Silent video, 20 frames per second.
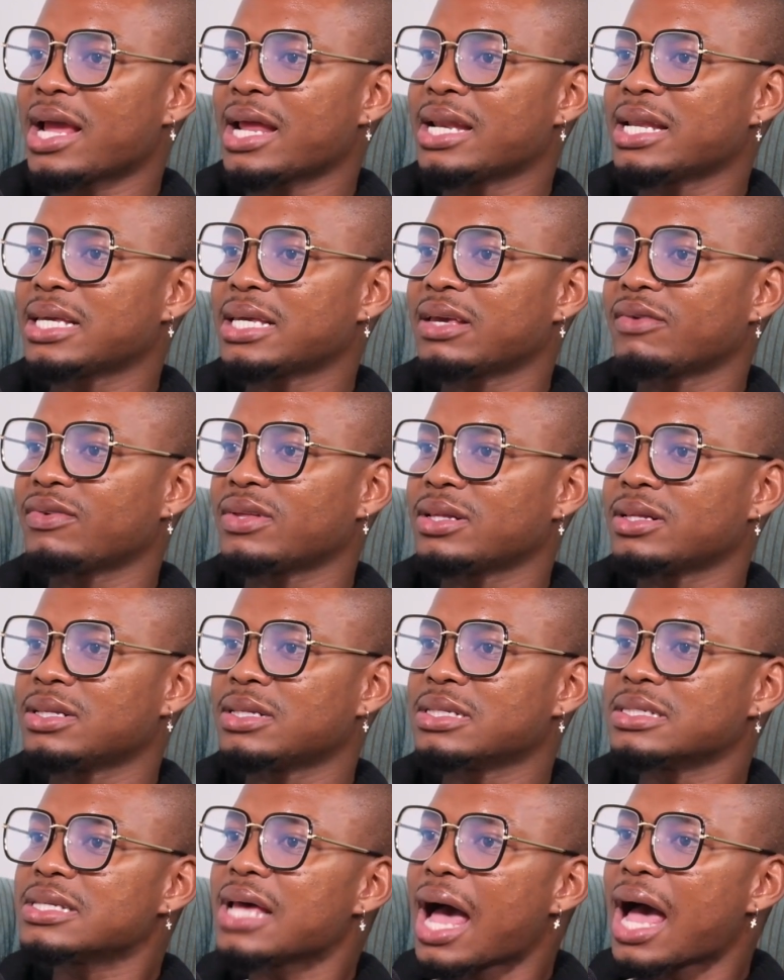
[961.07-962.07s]

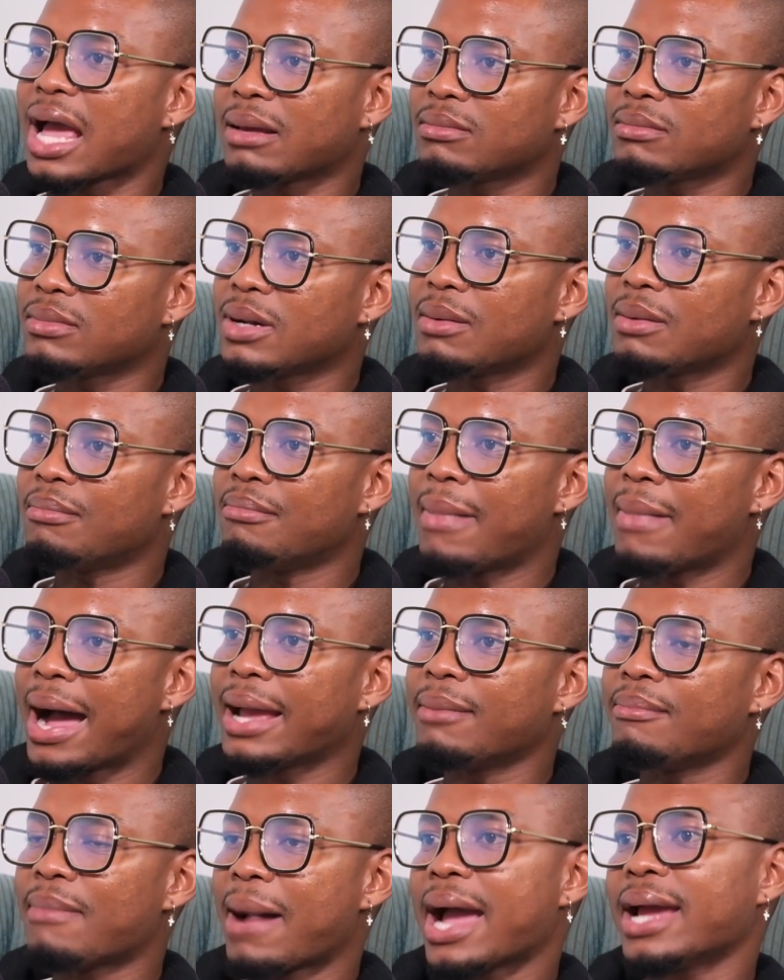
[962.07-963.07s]
given time, my
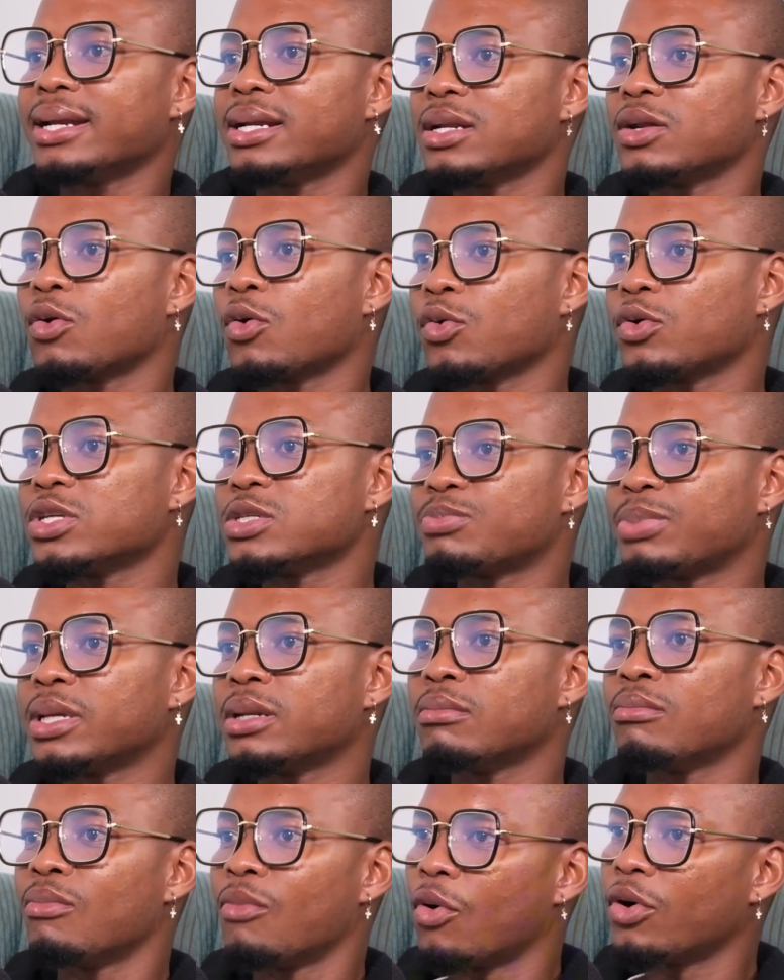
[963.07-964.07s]
mind had always
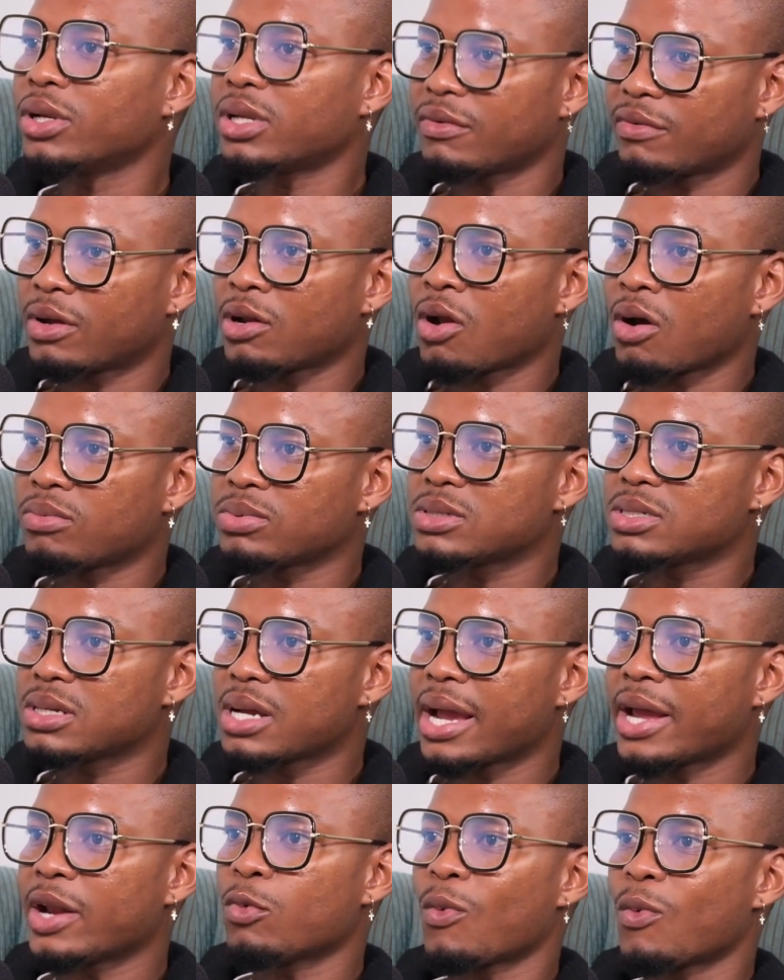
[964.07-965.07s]
been more developed
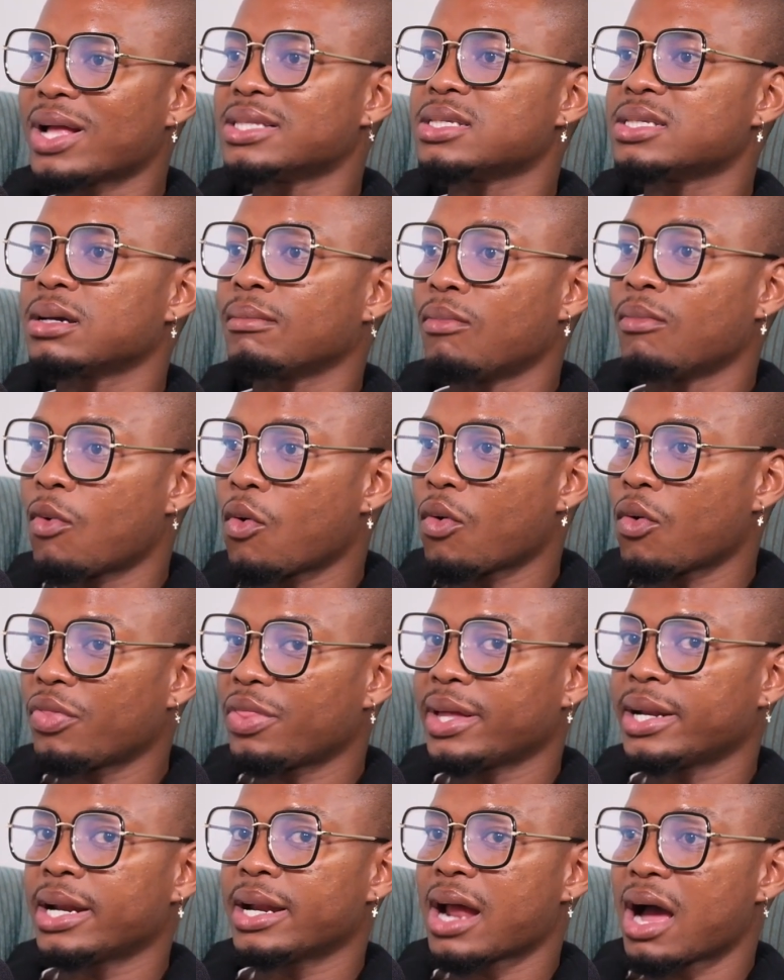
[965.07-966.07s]
and wanting more
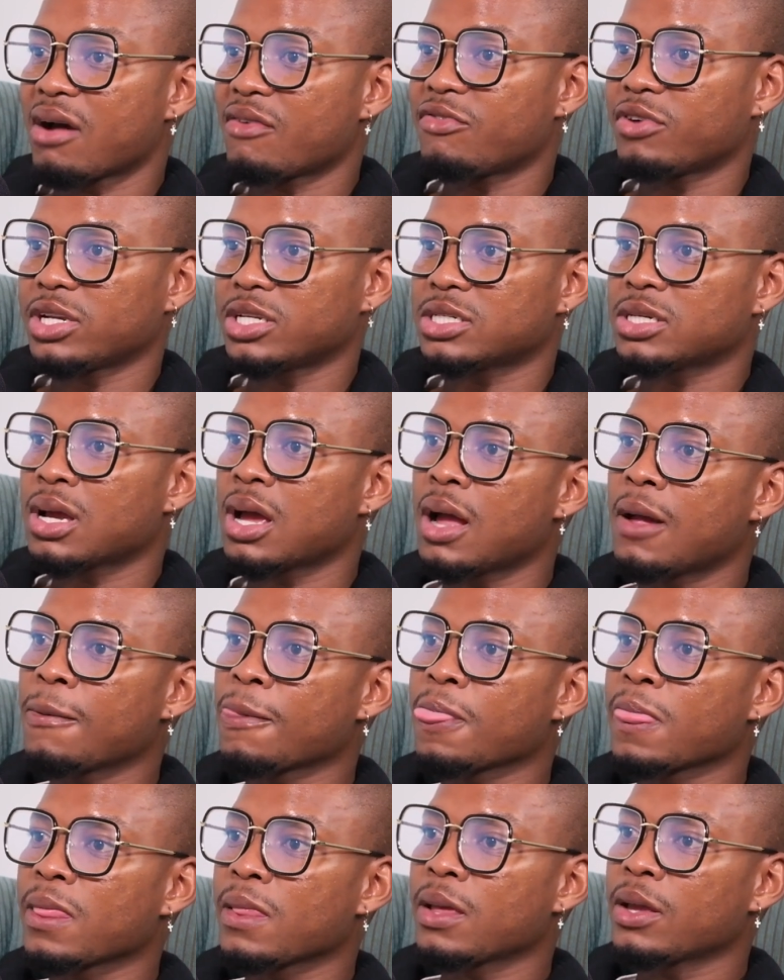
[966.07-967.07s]
than an average
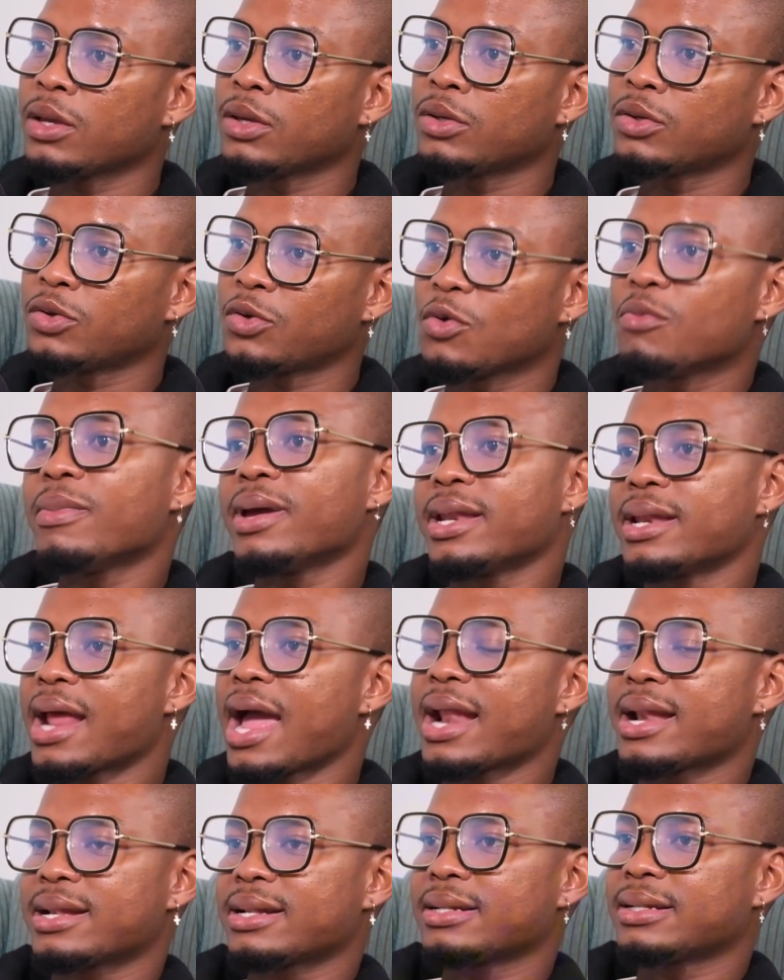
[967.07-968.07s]
human
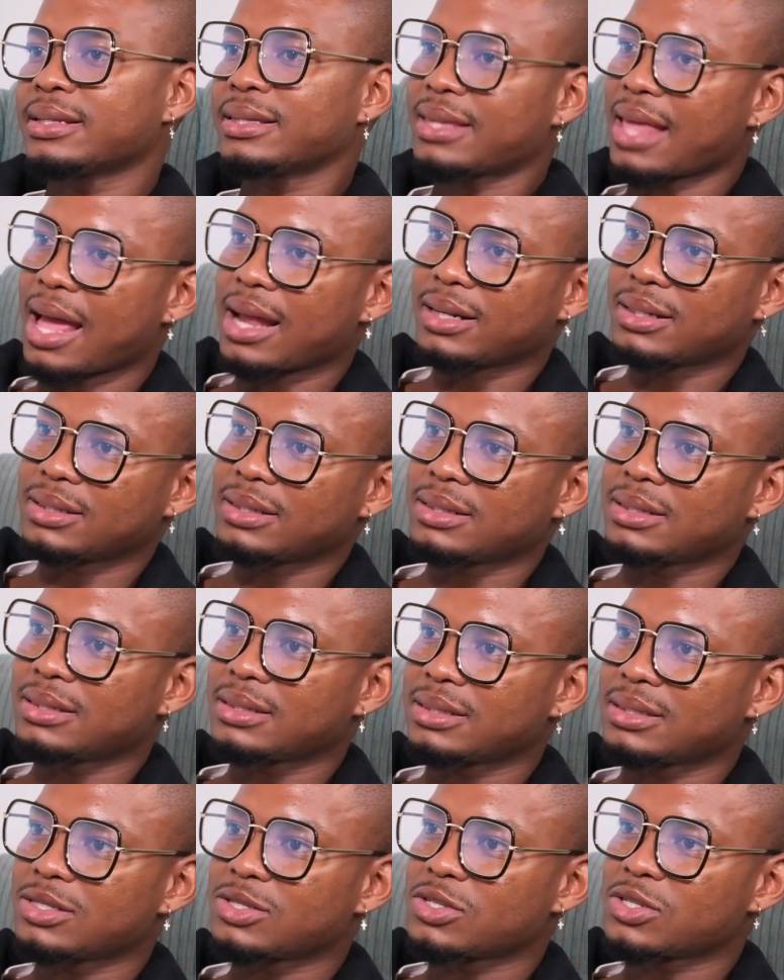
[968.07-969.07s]
at that
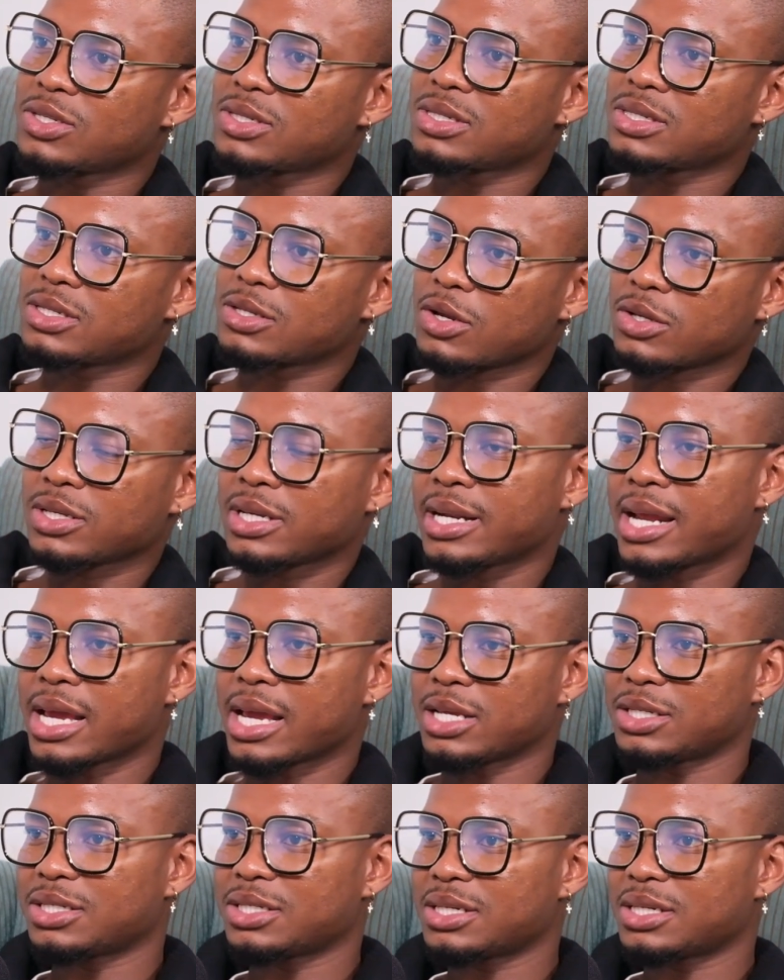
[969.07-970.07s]
certain age.